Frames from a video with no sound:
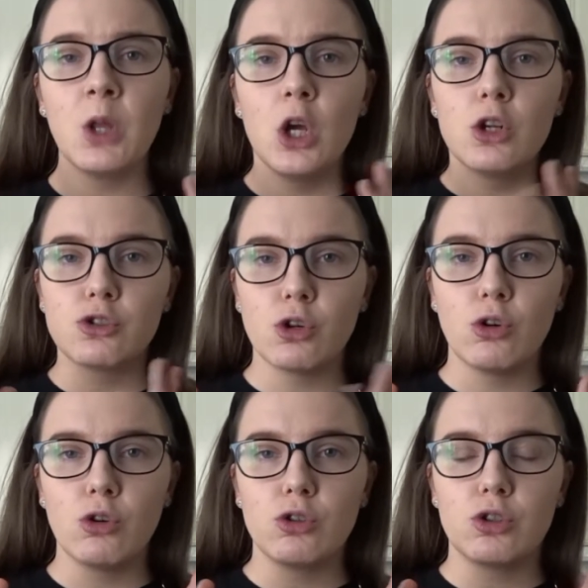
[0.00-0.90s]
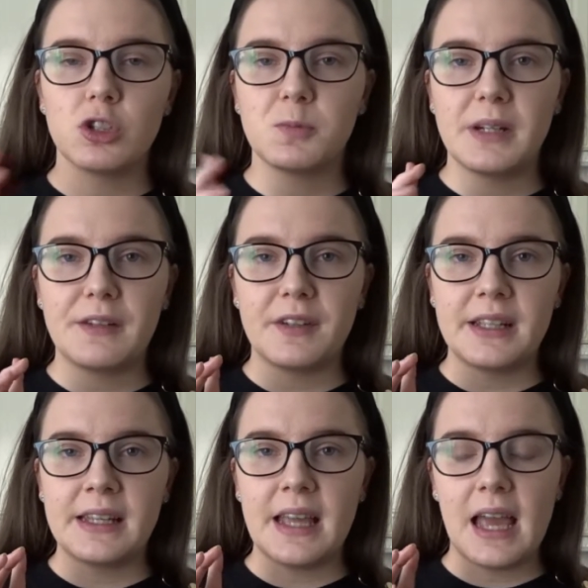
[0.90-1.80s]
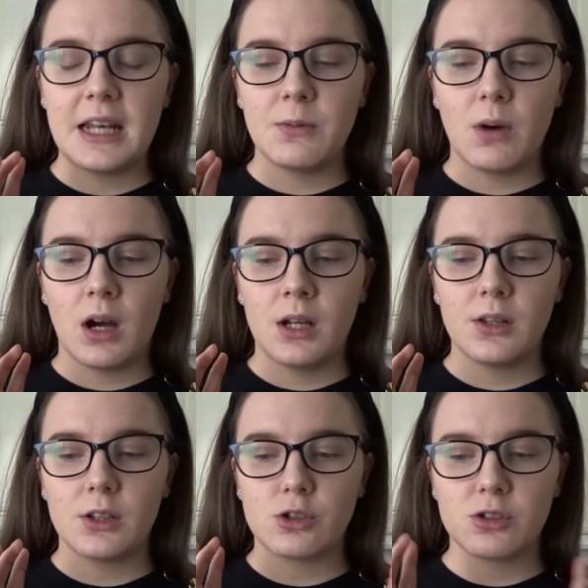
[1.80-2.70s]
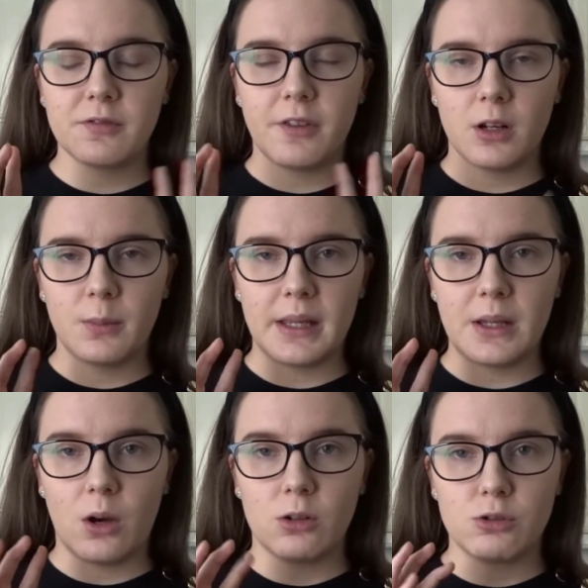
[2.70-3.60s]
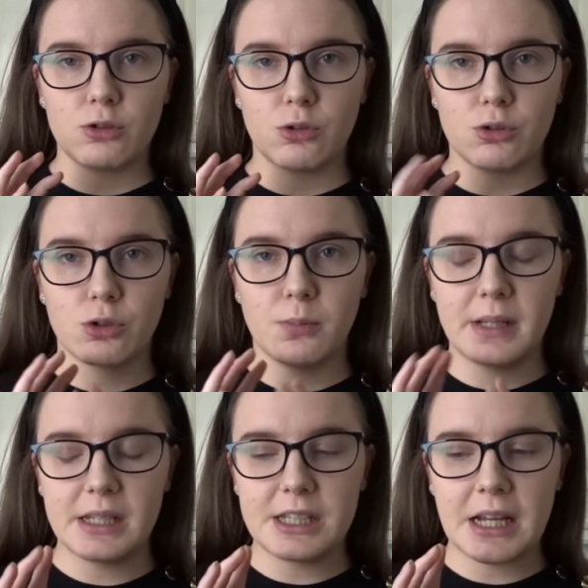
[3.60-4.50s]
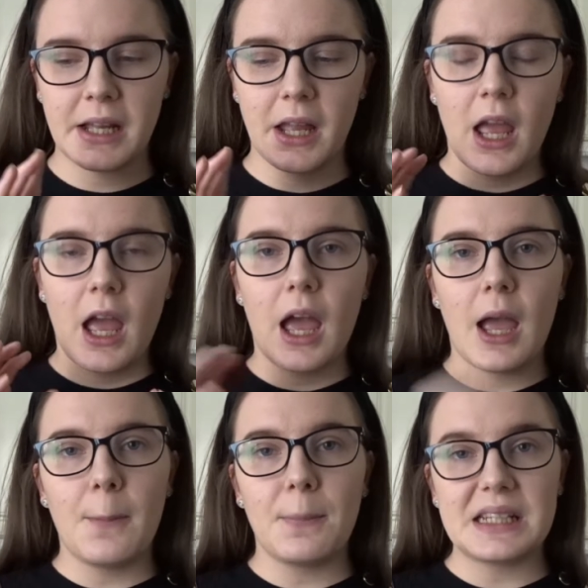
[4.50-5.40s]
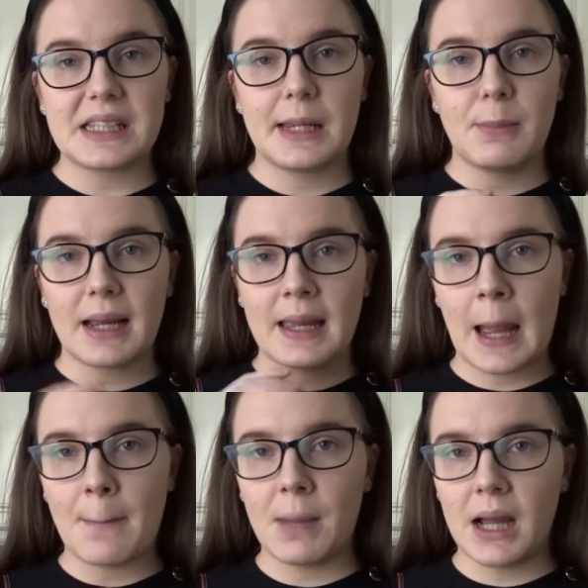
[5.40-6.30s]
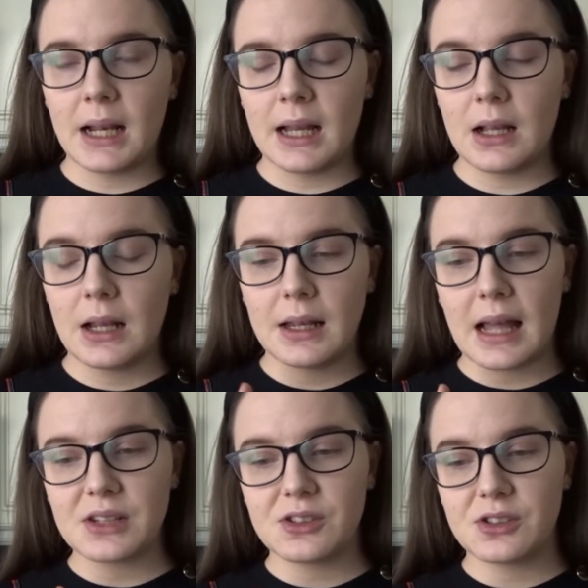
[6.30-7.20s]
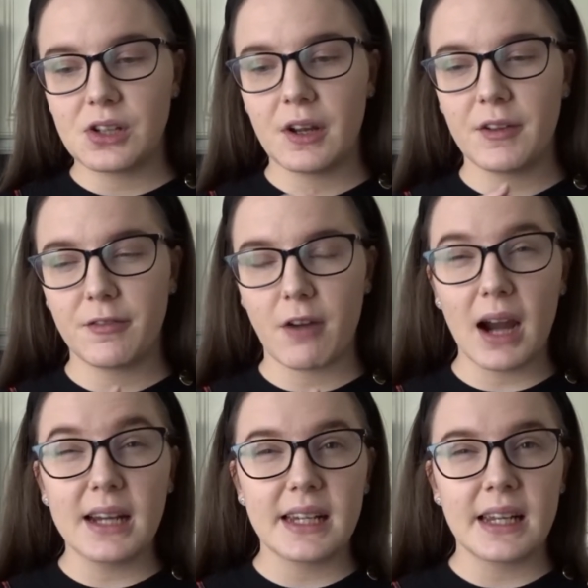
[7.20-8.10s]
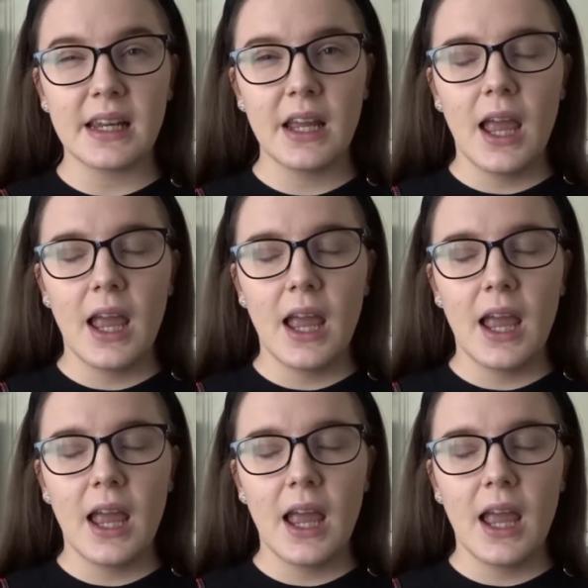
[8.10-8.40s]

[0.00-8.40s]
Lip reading: So just briefly, anyone that doesn't follow me on social media, basically my cat Myla last Friday,